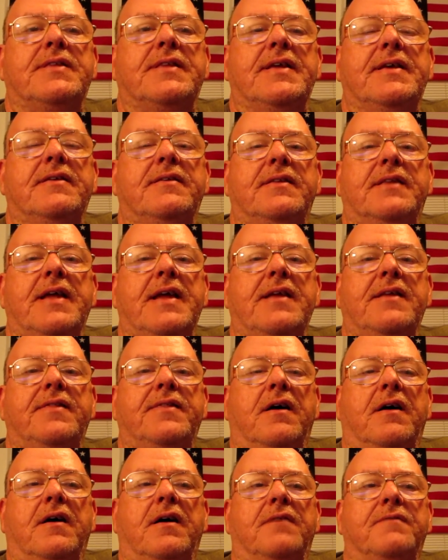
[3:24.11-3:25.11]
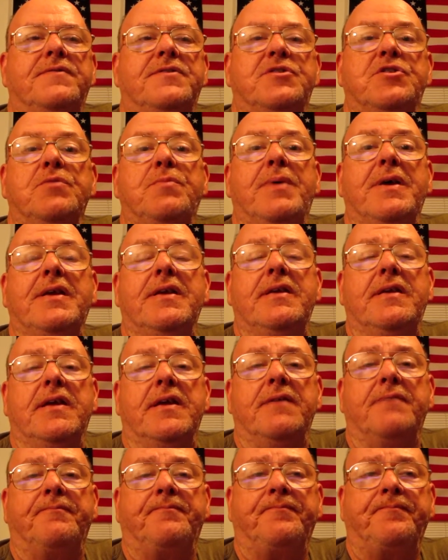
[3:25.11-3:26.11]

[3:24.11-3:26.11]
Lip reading: length of stupidity.